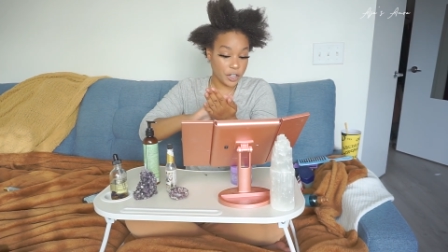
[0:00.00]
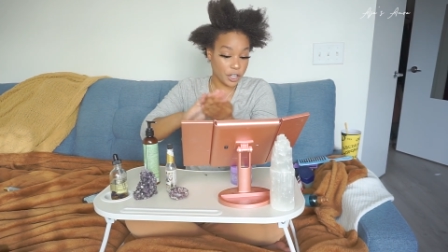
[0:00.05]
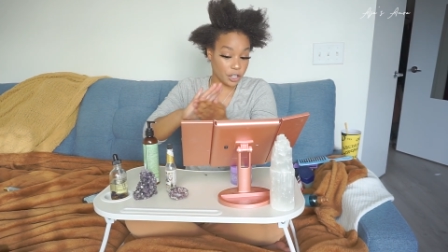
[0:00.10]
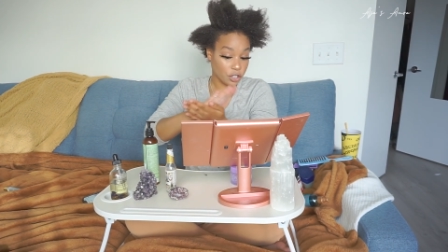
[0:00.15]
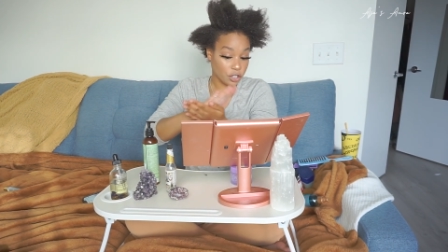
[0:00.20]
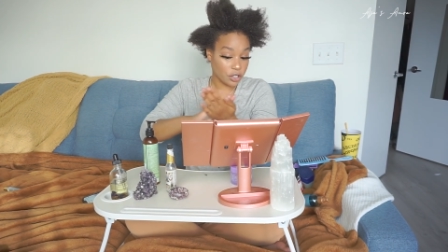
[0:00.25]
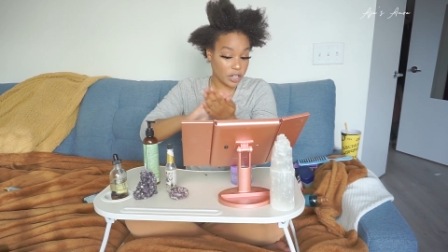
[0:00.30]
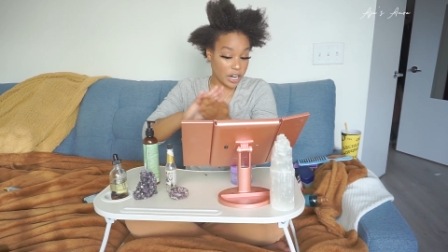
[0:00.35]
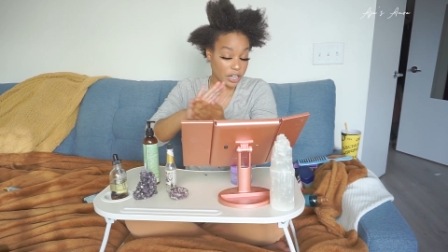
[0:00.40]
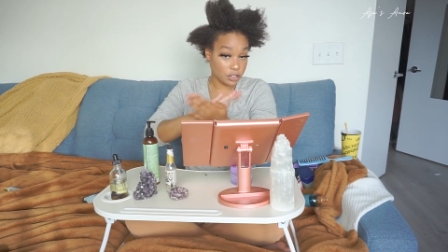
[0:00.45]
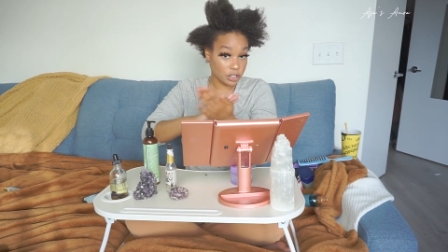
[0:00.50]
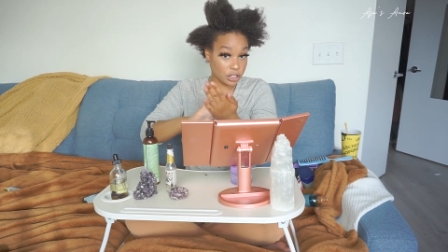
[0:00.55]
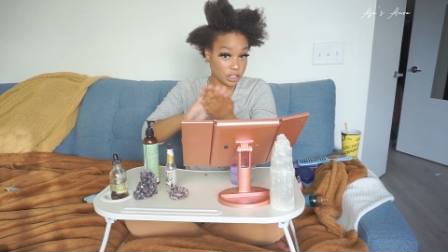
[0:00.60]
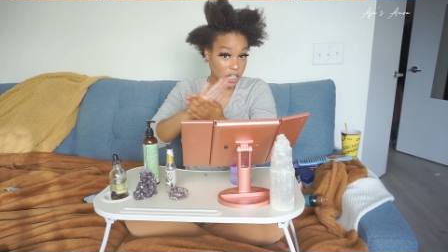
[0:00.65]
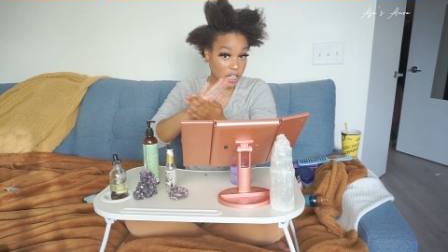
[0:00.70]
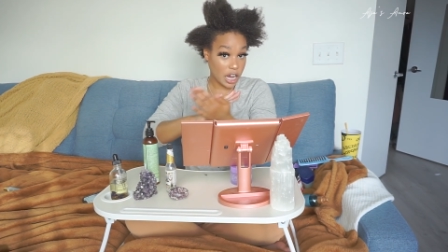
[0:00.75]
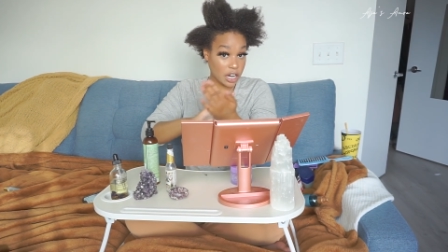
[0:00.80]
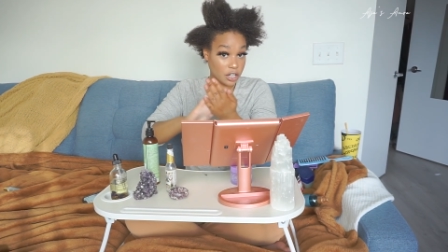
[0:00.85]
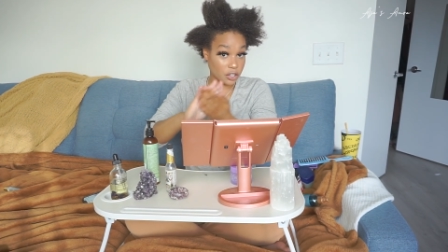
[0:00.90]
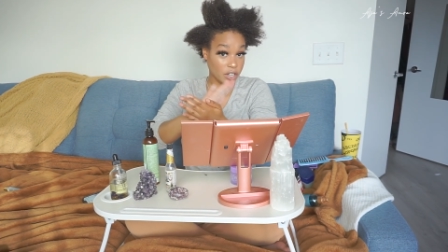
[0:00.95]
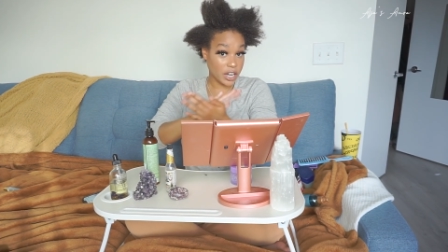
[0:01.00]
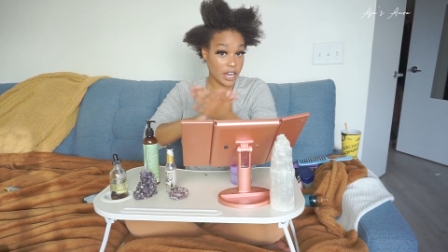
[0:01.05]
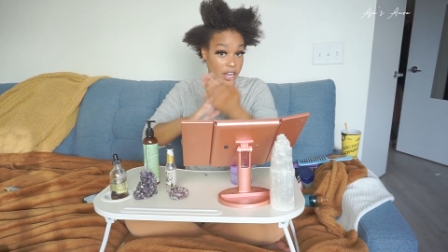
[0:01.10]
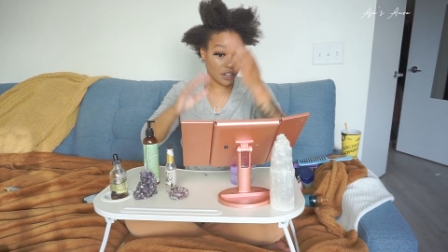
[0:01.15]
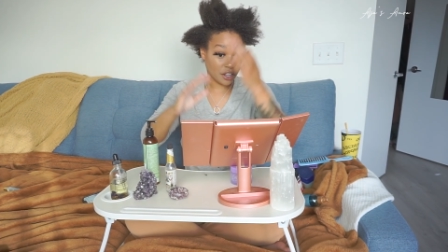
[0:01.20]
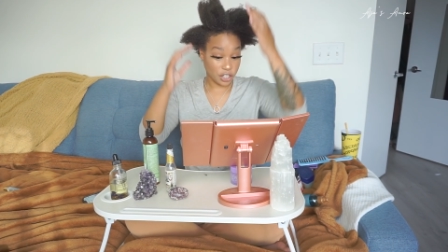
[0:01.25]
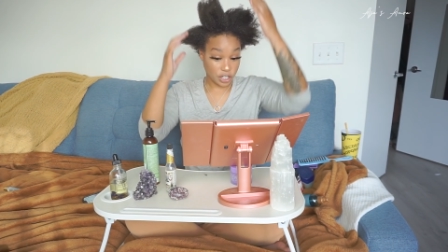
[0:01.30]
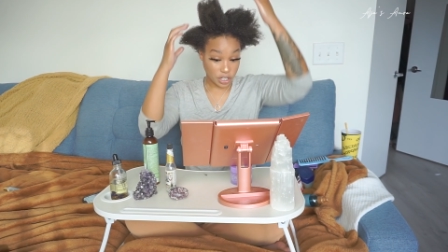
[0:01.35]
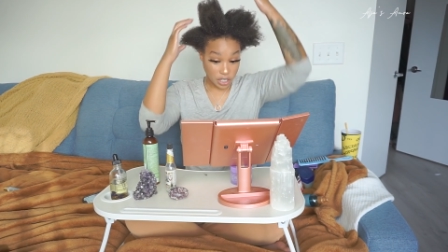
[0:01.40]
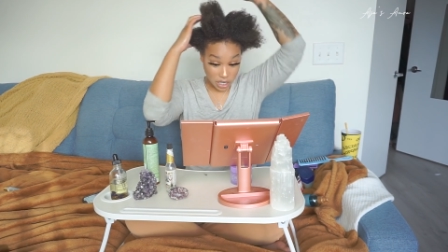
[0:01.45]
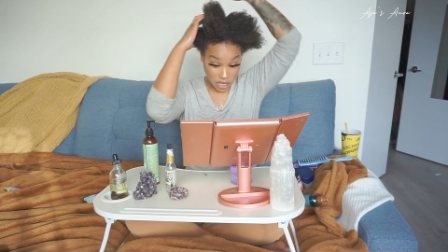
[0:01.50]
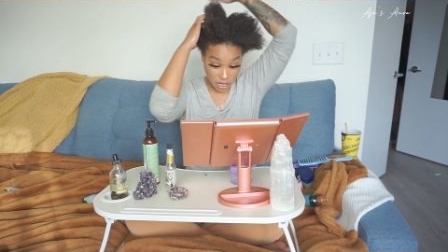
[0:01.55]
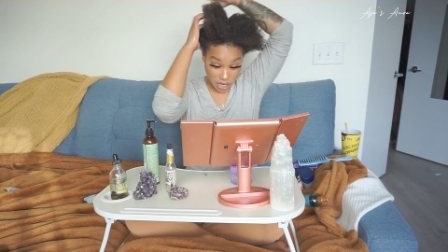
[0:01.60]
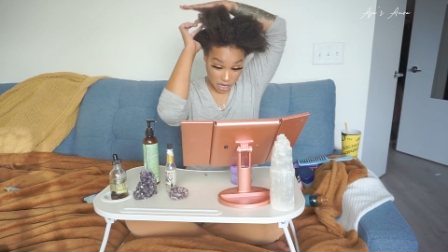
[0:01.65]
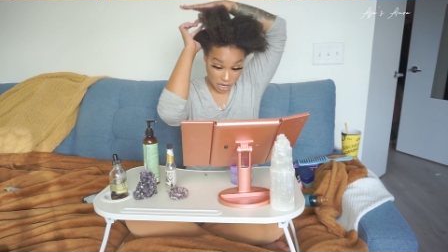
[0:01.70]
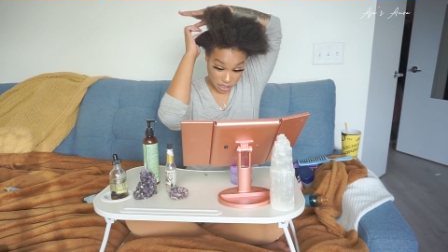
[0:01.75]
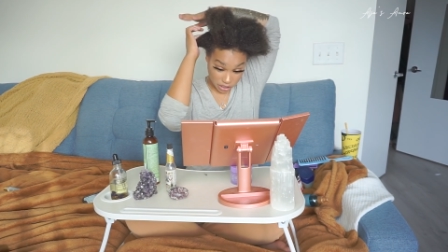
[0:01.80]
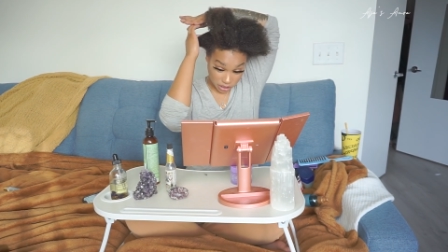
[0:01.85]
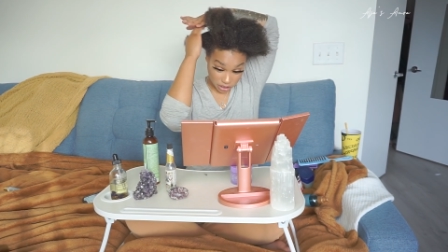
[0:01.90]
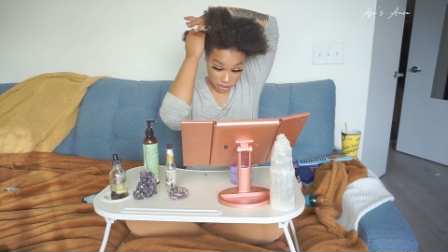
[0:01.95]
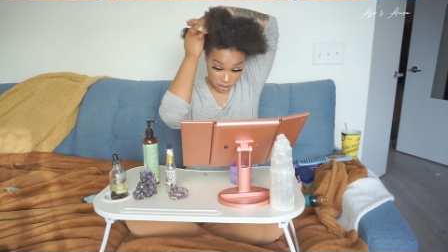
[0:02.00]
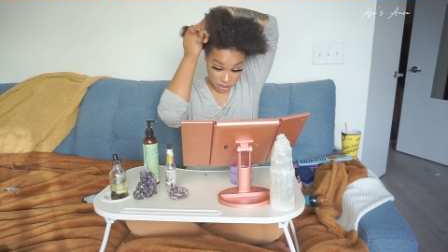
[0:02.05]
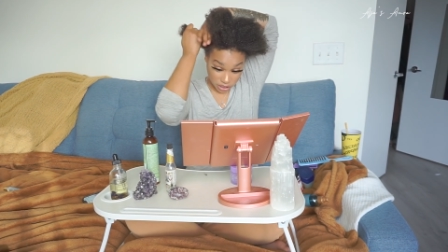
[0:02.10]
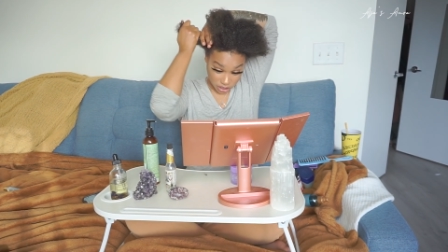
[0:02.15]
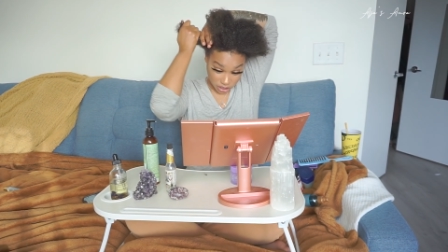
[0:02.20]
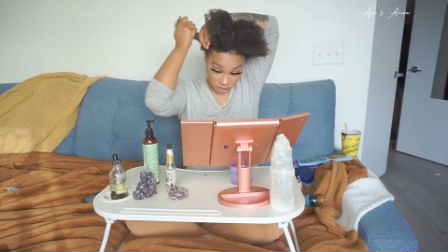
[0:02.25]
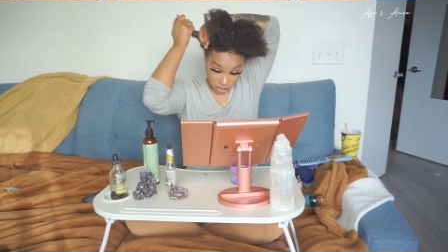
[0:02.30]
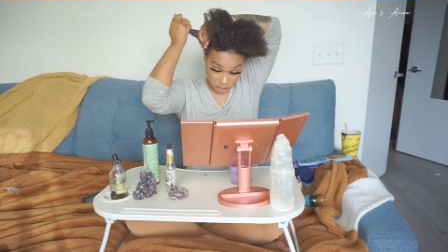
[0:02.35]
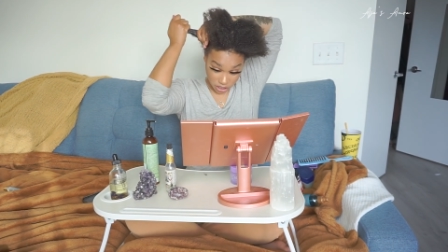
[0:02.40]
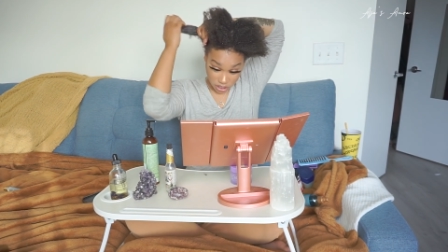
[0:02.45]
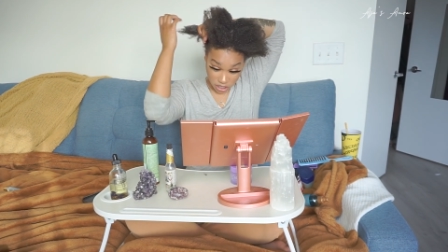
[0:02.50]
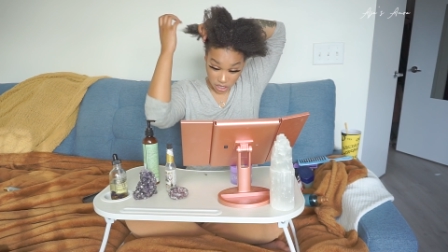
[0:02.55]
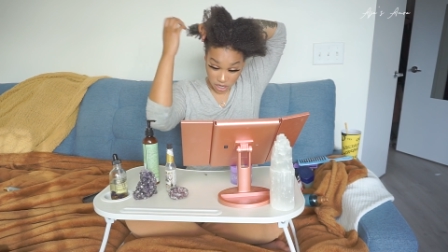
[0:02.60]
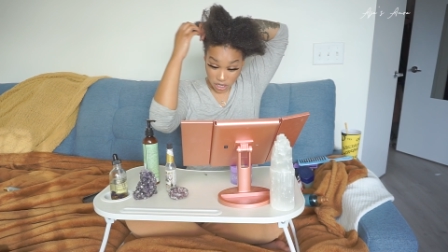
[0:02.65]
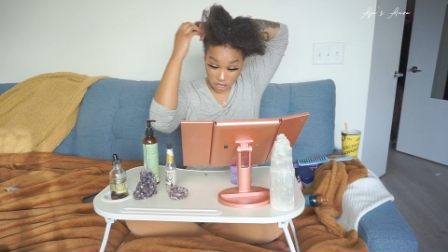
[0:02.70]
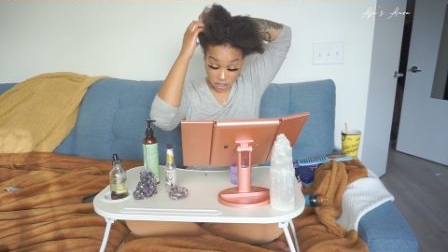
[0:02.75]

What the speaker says: your crown chakra and your consciousness.